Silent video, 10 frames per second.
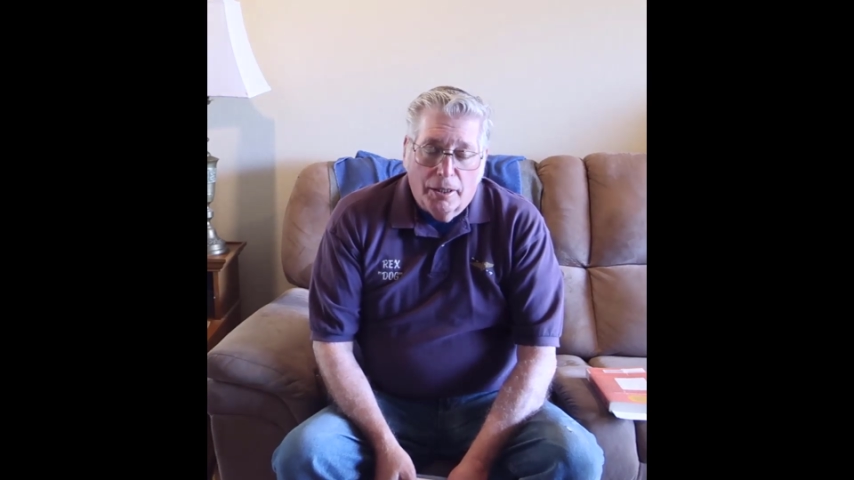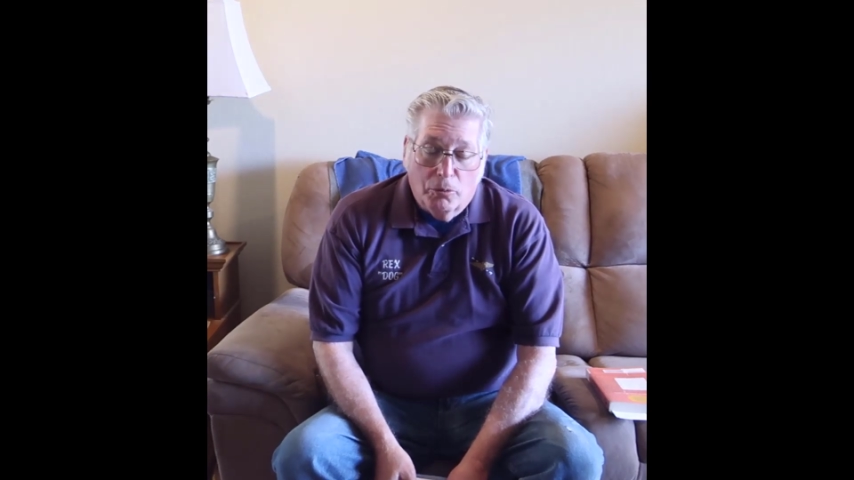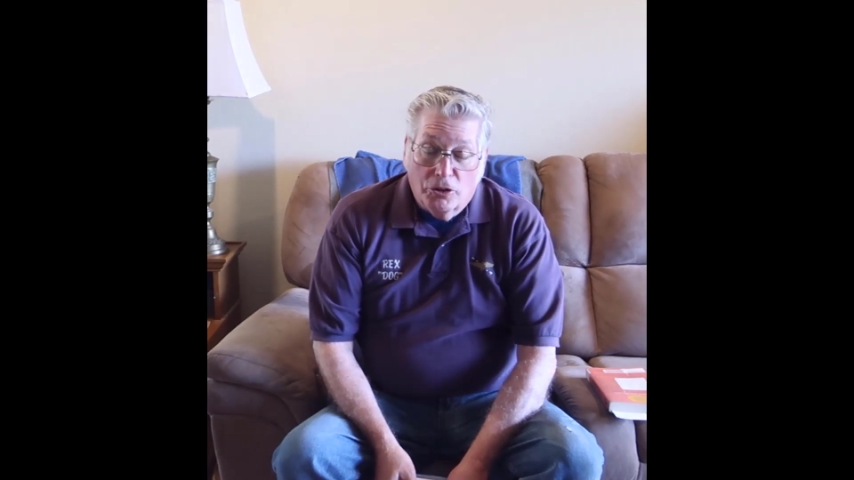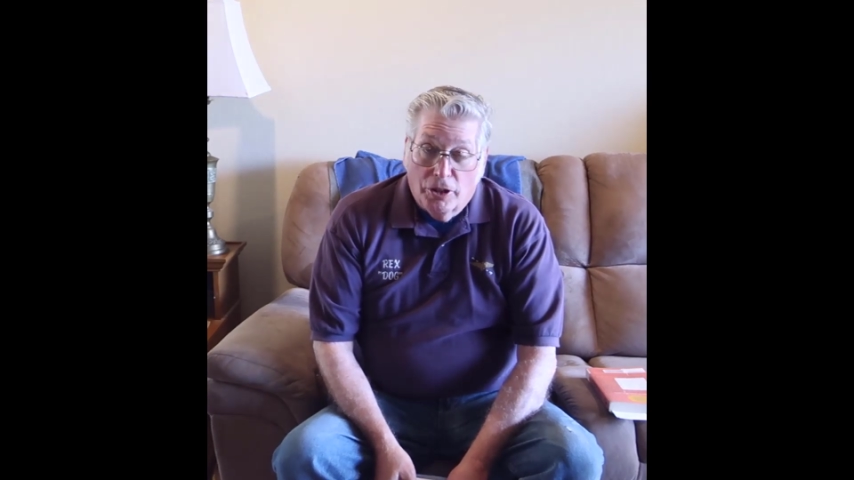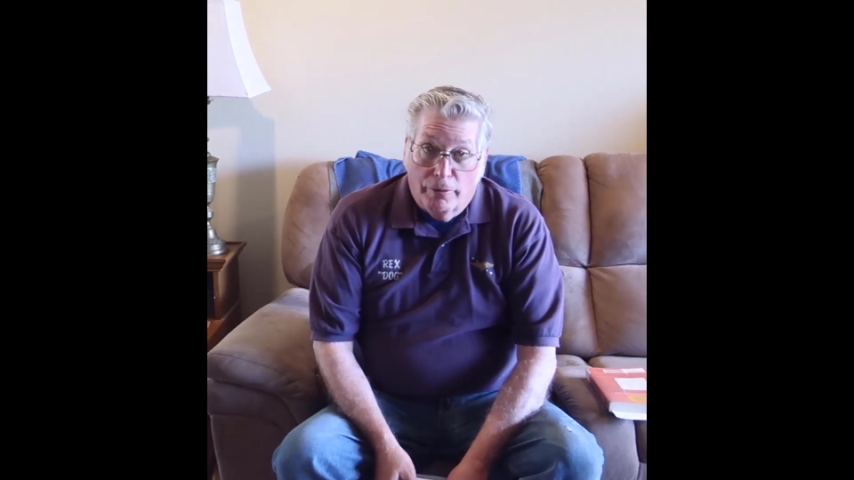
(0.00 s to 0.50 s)

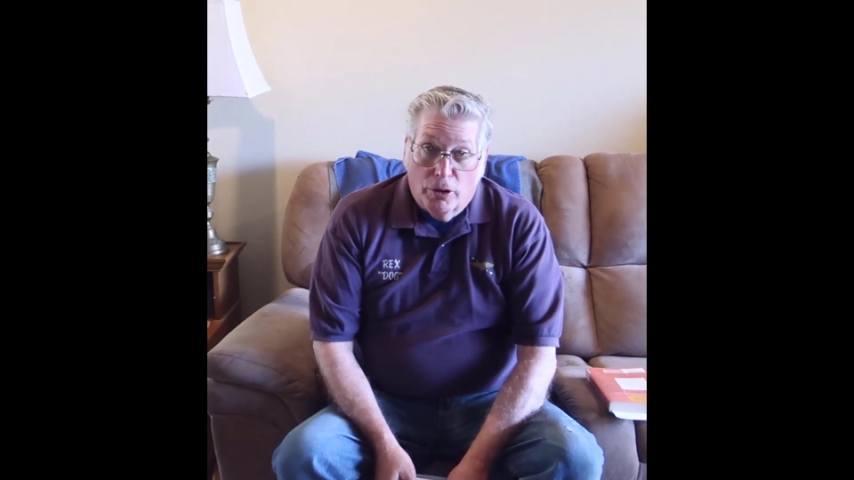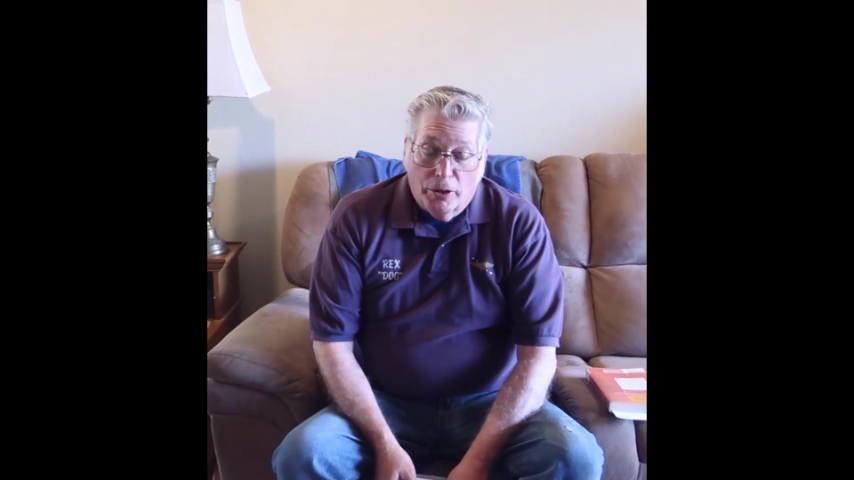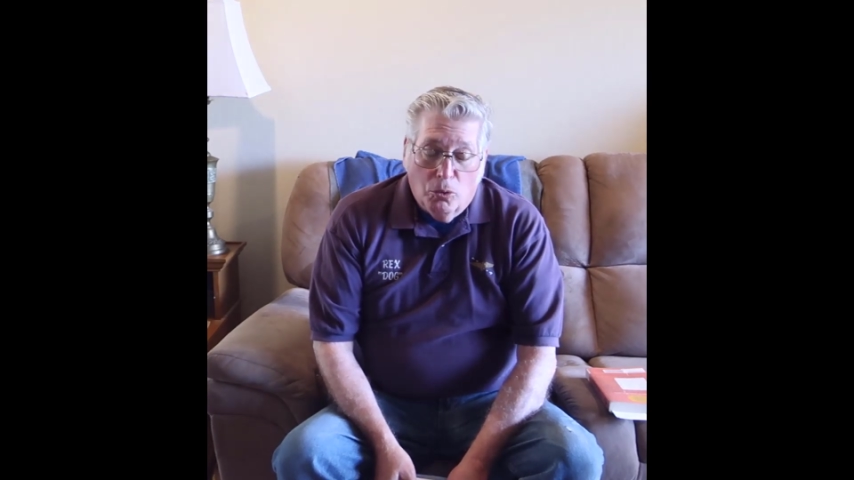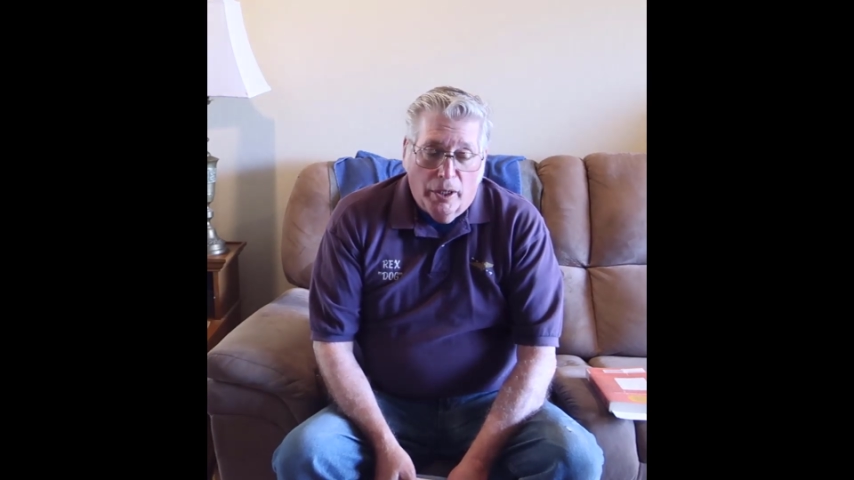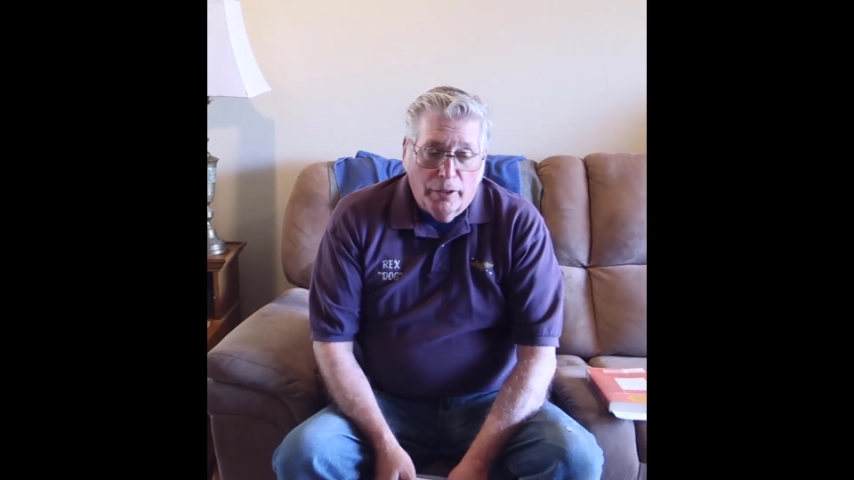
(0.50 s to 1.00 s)
which I've
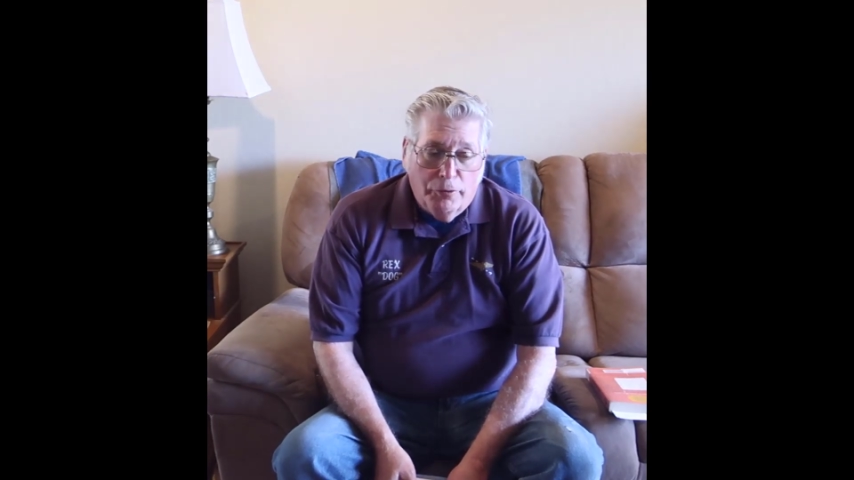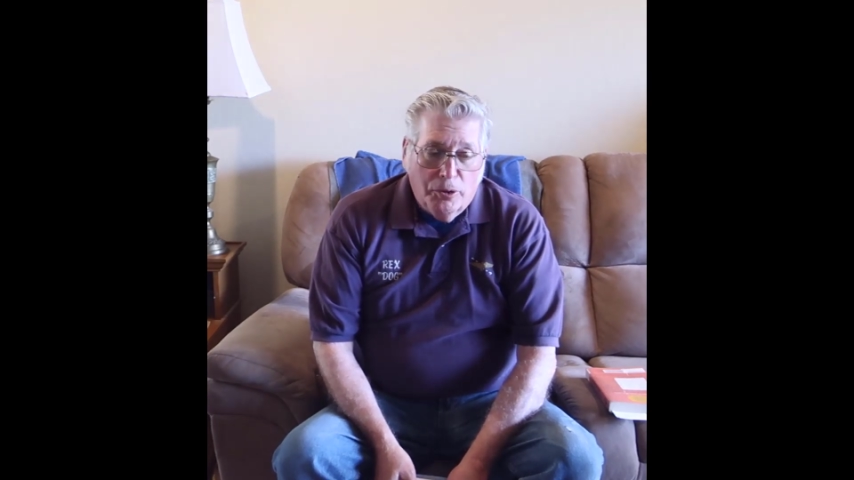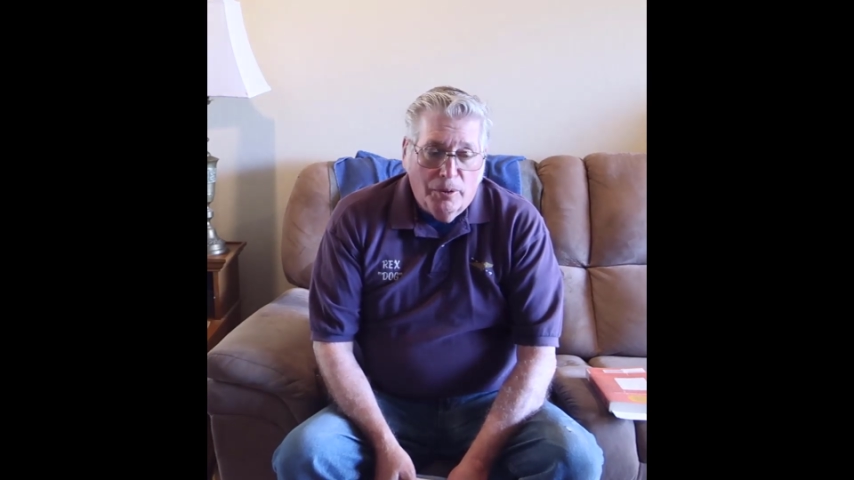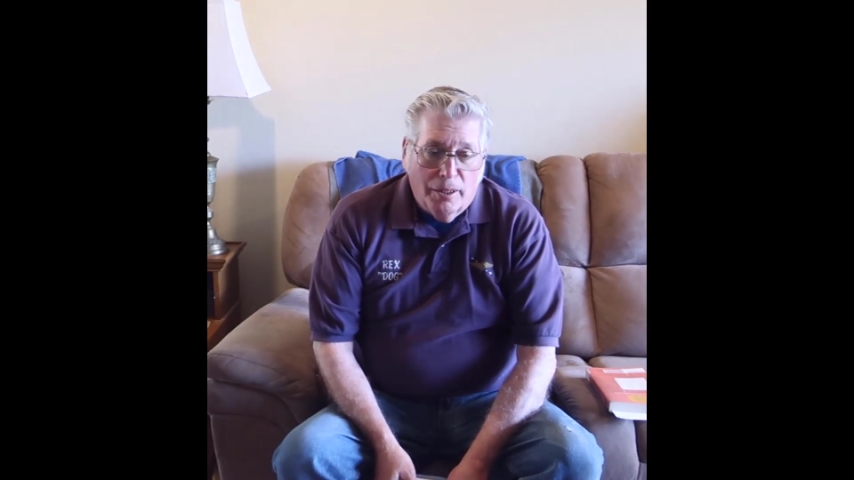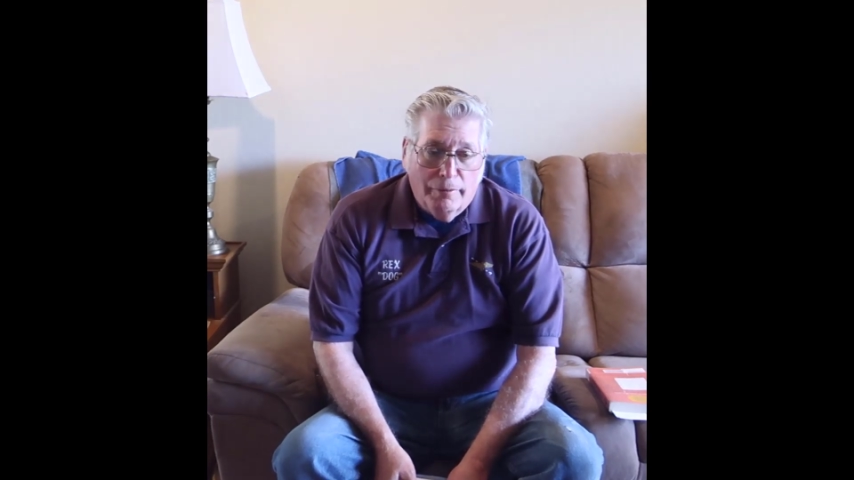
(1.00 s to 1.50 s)
read quite a
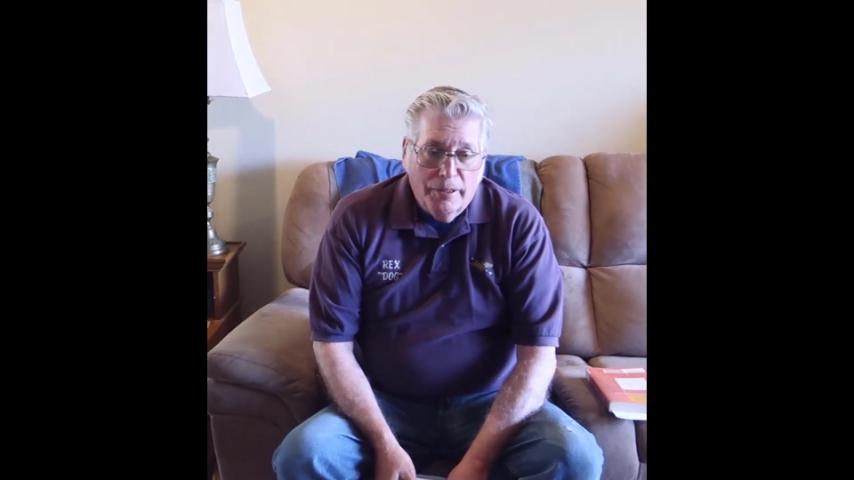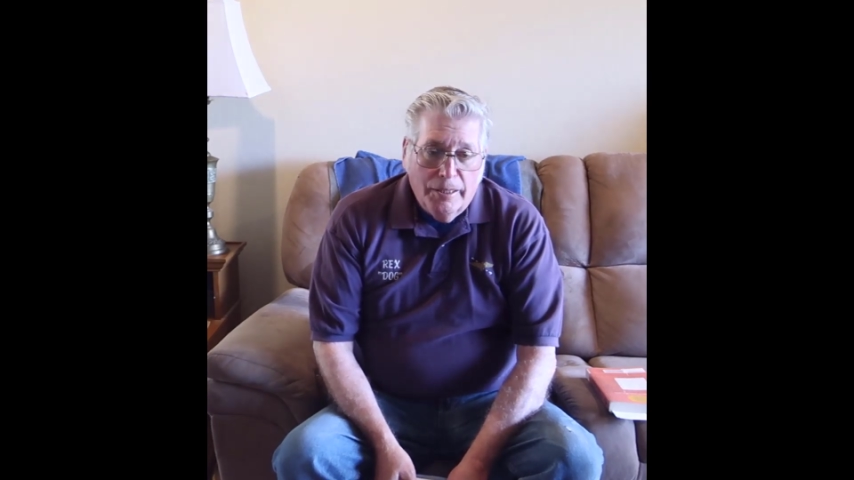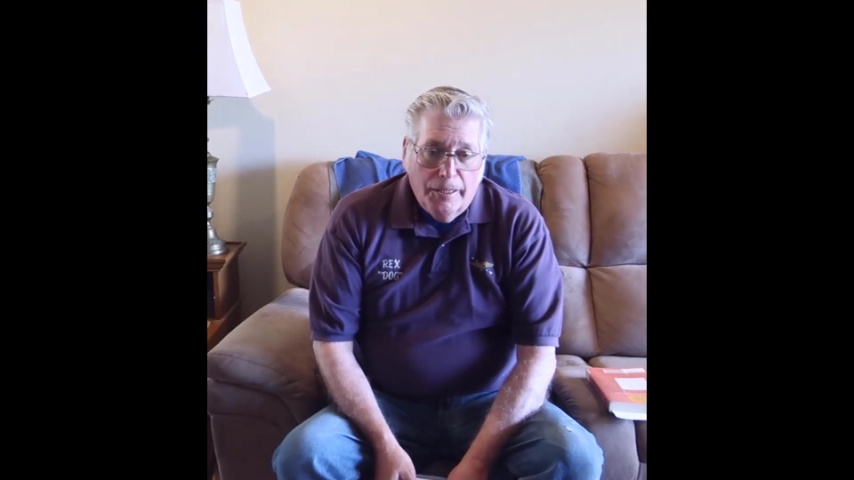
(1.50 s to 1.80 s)
few of,